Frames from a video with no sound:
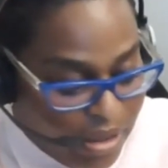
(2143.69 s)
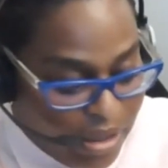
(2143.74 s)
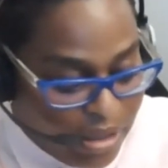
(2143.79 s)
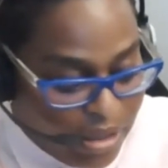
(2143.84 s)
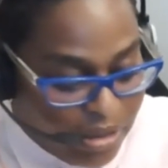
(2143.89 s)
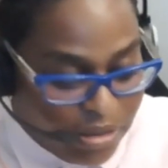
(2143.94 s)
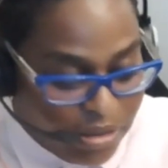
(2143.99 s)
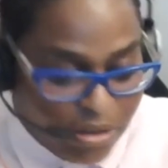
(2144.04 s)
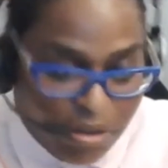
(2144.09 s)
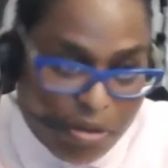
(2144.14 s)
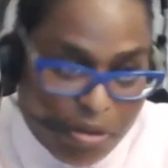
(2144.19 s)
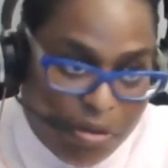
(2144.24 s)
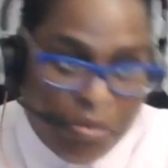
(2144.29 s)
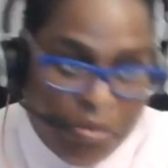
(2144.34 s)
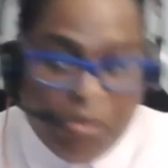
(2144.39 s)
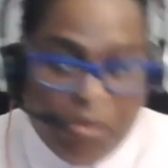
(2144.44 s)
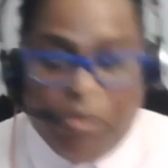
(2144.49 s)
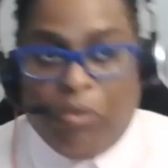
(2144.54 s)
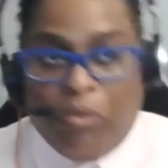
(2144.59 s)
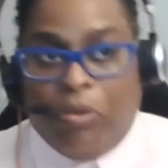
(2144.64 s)
And so
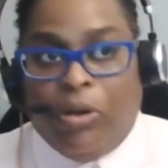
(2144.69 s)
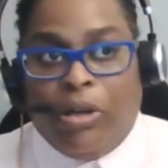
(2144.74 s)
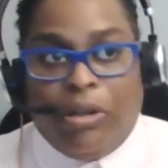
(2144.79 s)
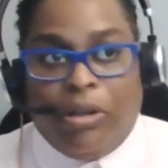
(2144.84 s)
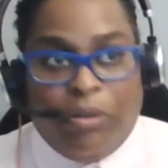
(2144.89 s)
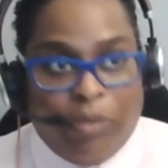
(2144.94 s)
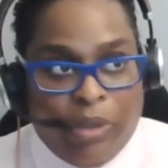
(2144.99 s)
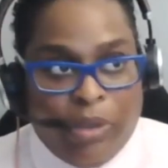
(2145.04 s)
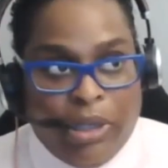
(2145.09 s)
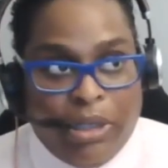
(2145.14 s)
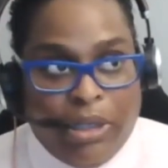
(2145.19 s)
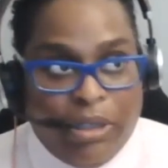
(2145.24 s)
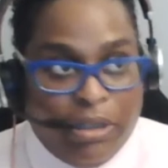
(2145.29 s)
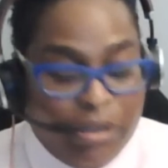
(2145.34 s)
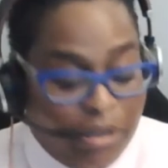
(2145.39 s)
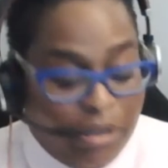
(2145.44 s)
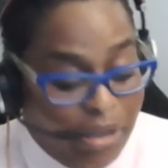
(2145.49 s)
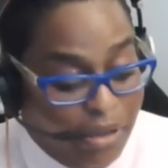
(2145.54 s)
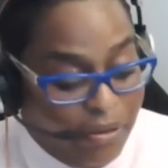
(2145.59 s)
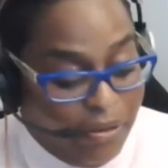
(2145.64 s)
what are we
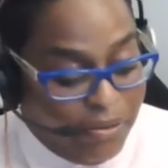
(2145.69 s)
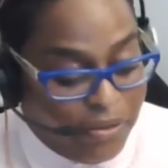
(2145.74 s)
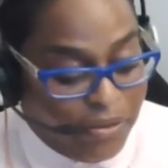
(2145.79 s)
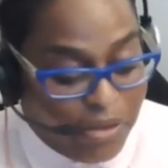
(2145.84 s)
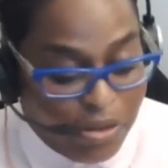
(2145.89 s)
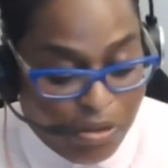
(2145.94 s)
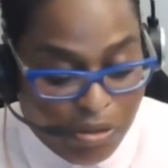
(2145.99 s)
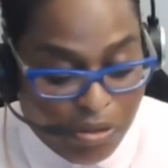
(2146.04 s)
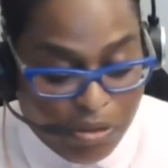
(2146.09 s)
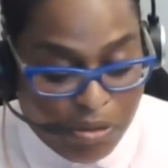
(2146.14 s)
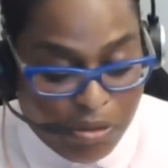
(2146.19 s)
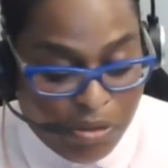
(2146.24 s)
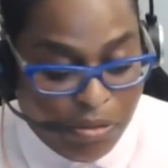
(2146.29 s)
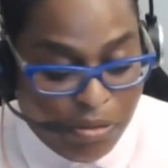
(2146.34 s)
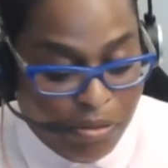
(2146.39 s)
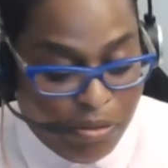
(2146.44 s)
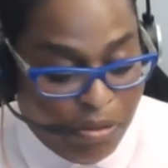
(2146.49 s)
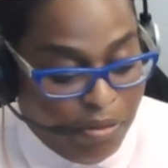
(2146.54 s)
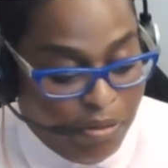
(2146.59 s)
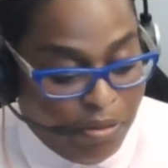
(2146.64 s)
left to,
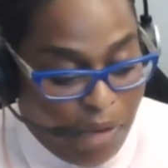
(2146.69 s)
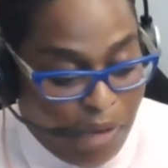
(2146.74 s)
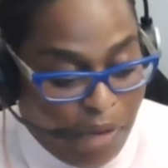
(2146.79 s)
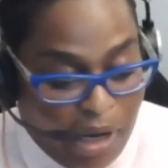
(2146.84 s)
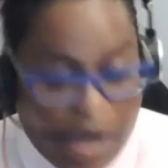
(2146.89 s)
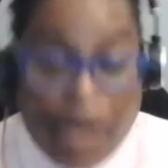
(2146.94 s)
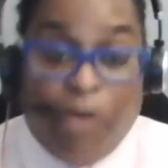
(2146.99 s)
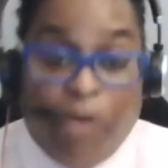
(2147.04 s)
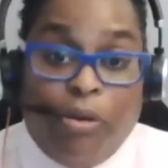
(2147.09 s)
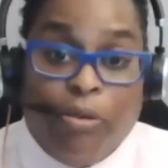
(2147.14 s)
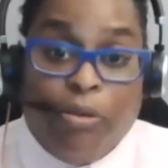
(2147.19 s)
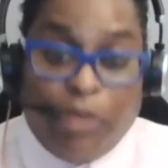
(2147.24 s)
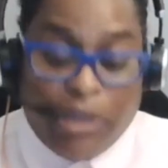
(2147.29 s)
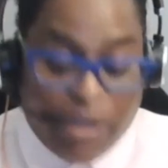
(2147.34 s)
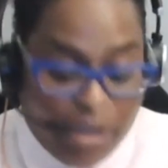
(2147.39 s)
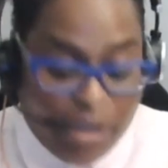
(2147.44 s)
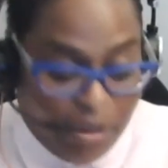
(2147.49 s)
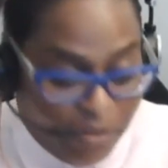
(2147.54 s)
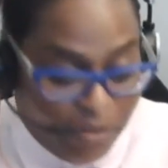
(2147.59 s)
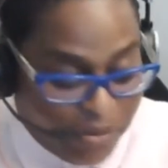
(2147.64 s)
how are we
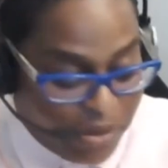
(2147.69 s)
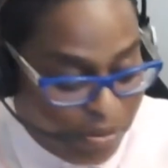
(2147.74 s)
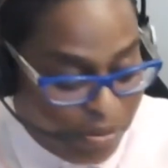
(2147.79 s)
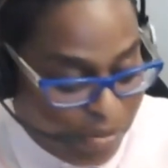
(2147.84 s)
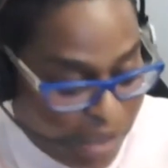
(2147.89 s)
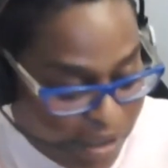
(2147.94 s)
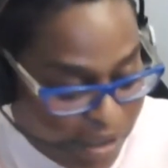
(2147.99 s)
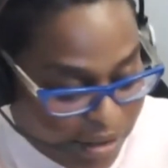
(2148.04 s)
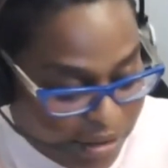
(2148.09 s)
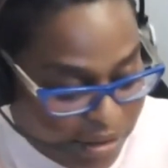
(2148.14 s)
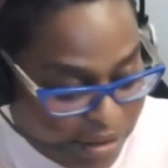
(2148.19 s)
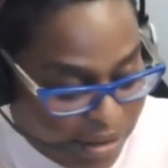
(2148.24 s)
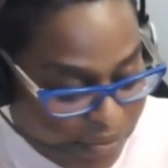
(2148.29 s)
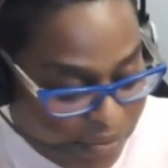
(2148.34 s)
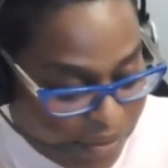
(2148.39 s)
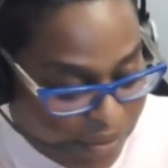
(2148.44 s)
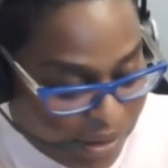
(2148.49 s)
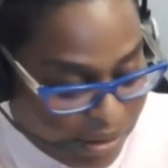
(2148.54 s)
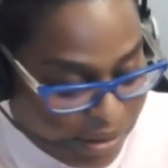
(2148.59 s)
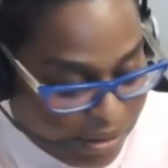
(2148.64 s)
left to make a
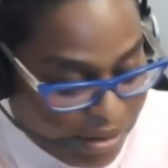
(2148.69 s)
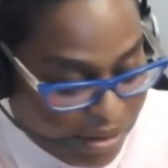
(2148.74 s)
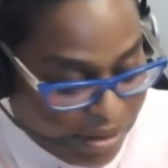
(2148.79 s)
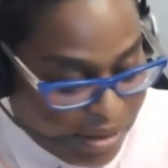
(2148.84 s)
living